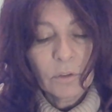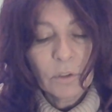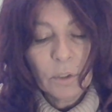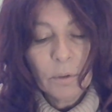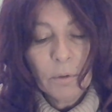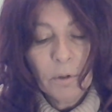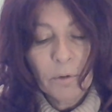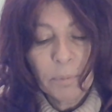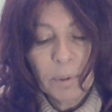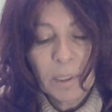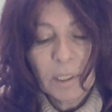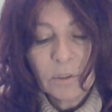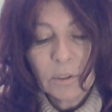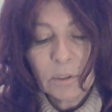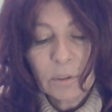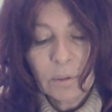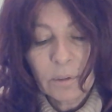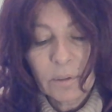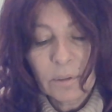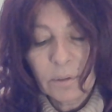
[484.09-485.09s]
Two of
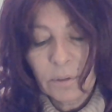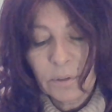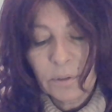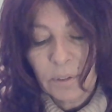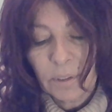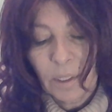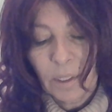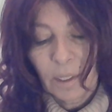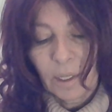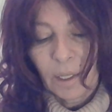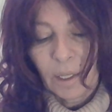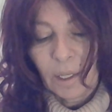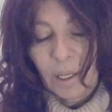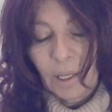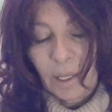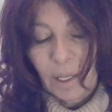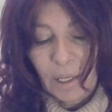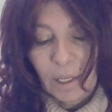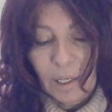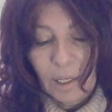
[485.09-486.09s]
Pentacles,
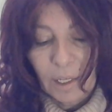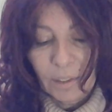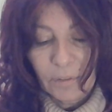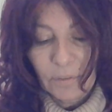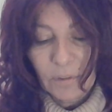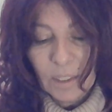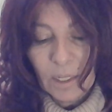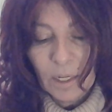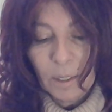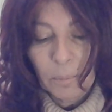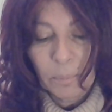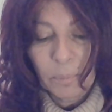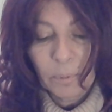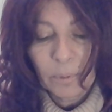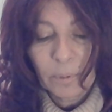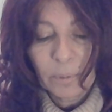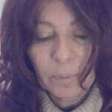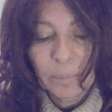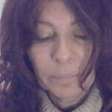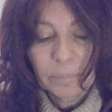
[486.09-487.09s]
and the
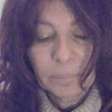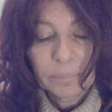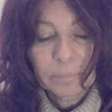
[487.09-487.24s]
Emperor.